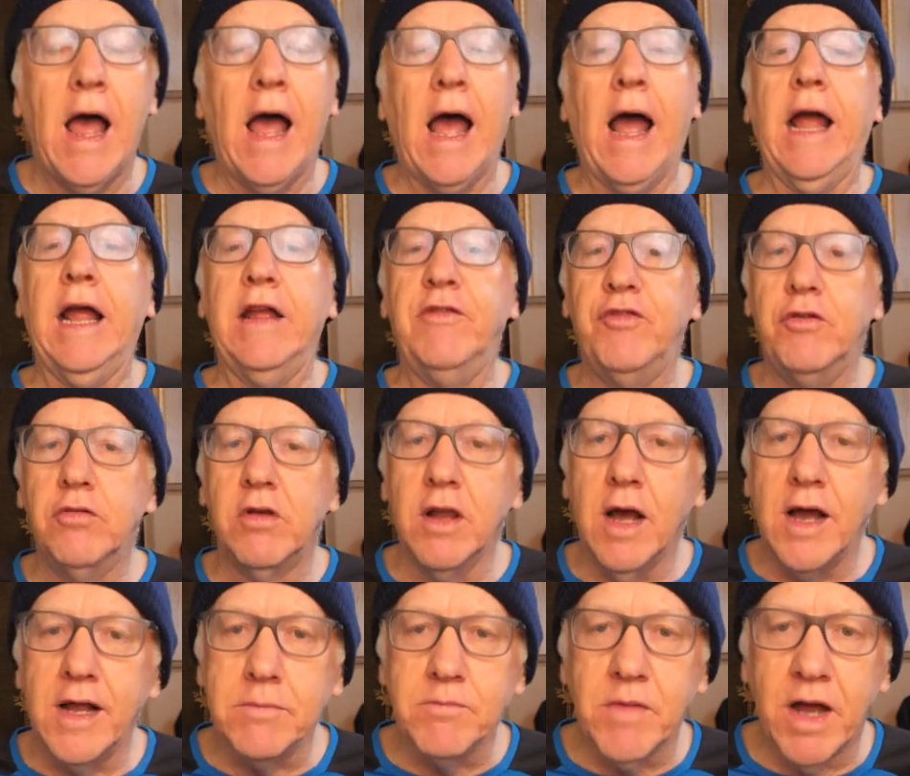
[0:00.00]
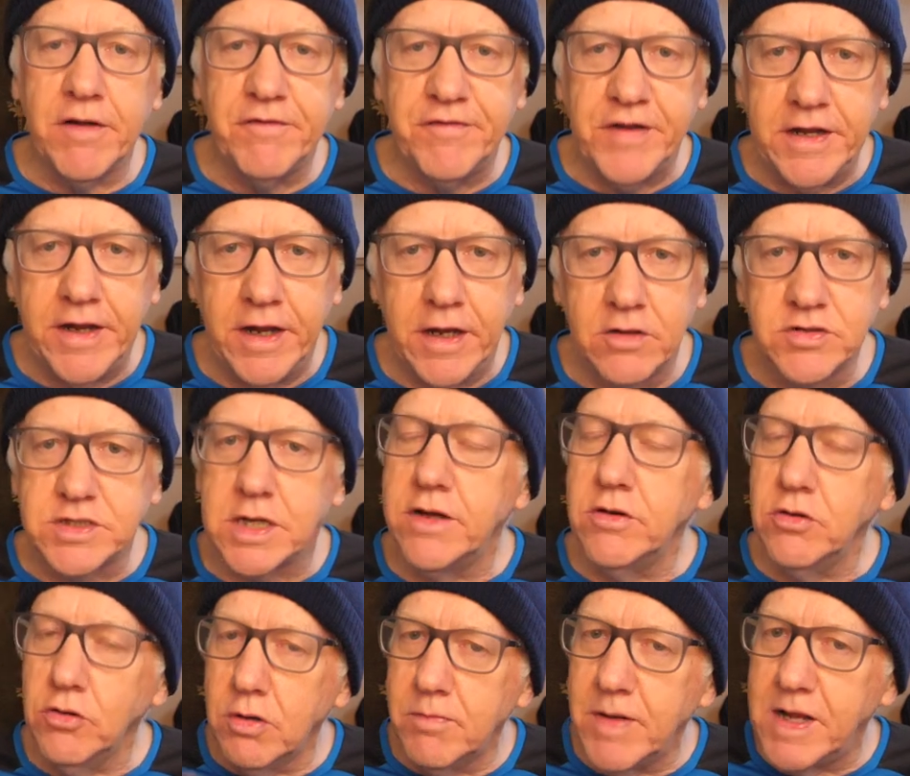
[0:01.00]
If you like my videos, I
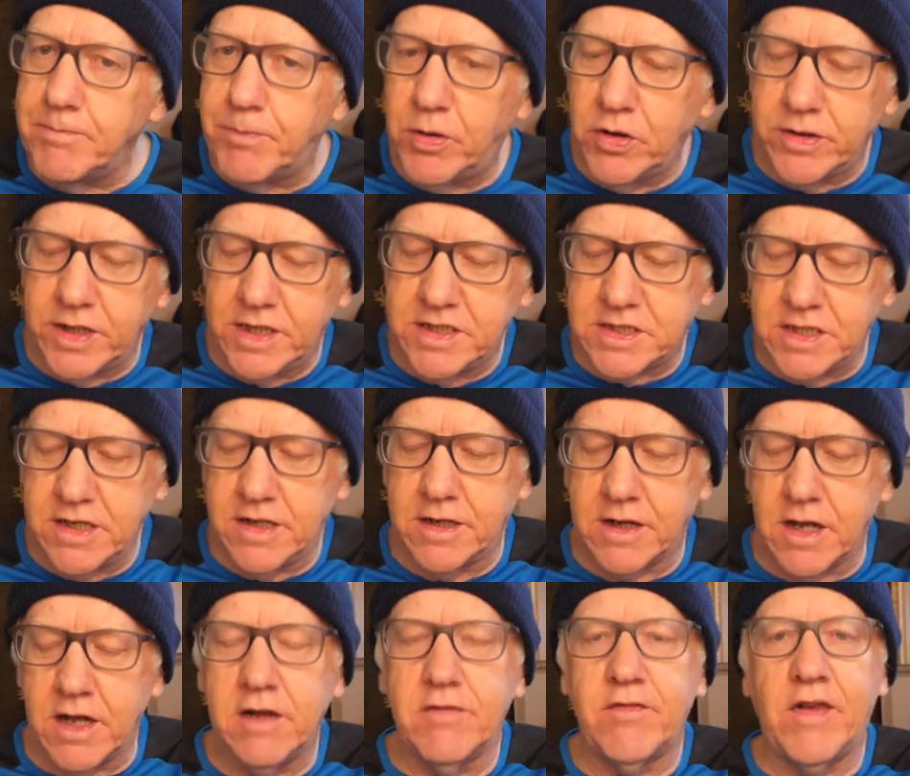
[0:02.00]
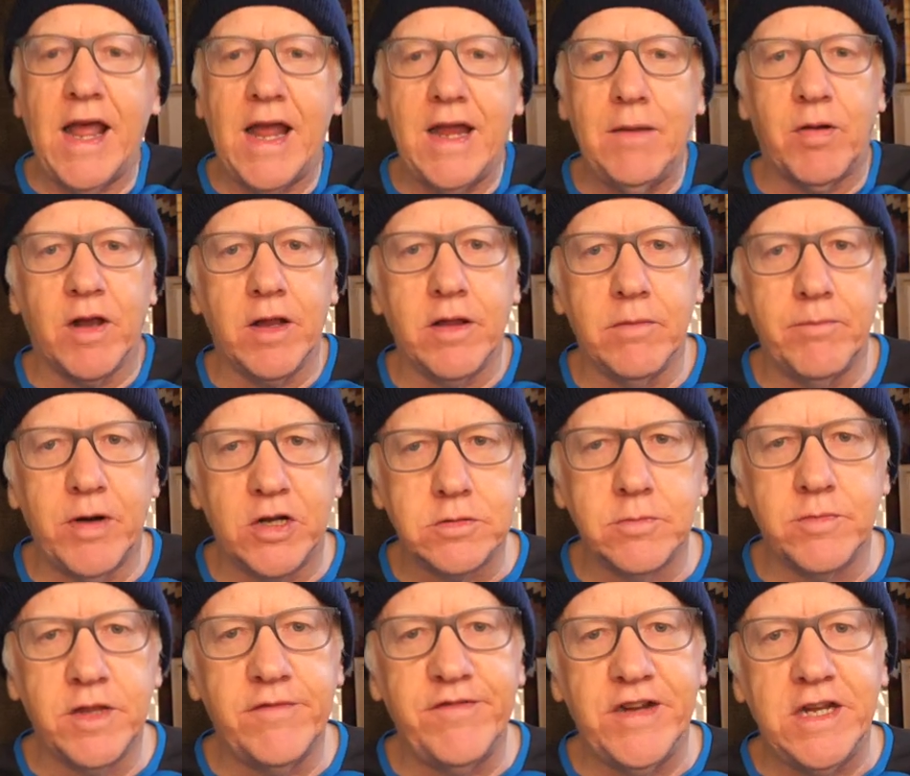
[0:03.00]
normally put this in a kind of label at the
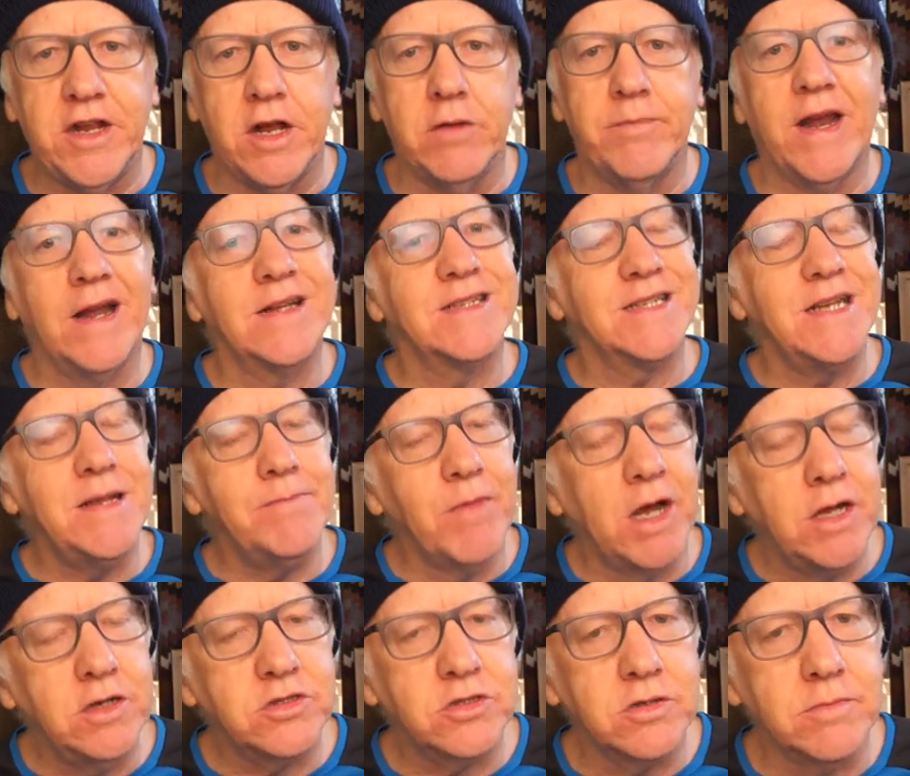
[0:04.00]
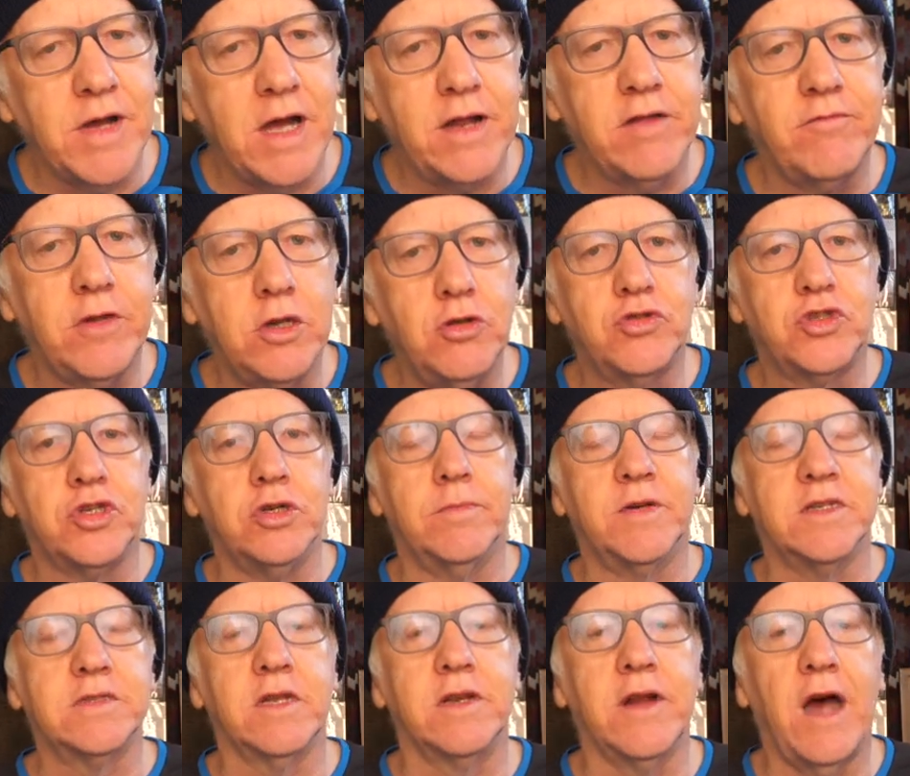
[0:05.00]
bottom of the video, but I see most of my
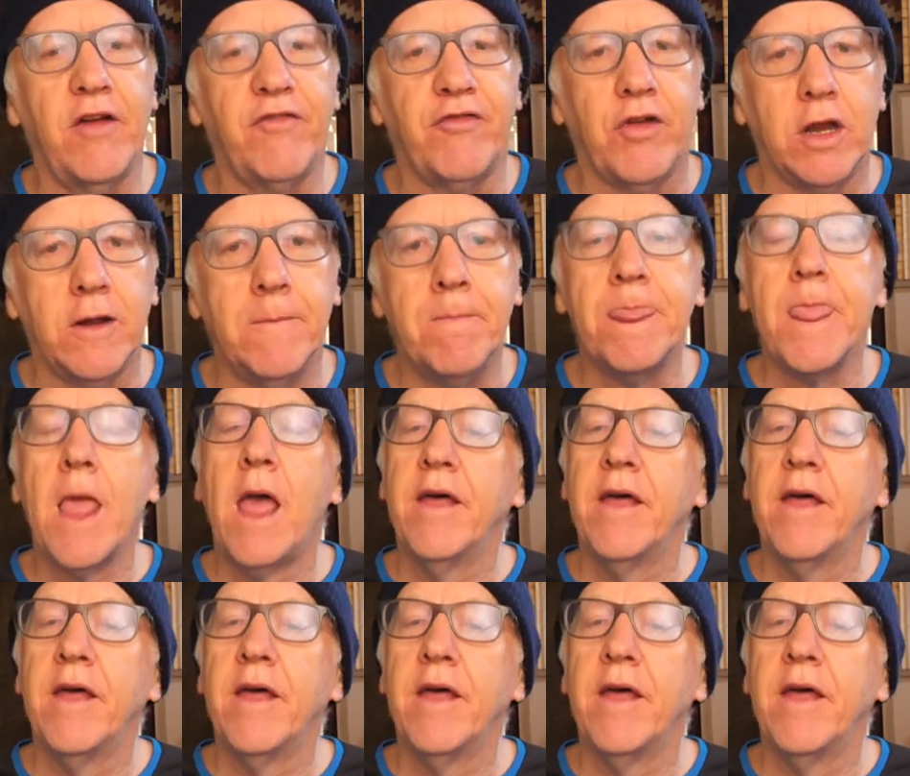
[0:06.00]
YouTubers that I follow,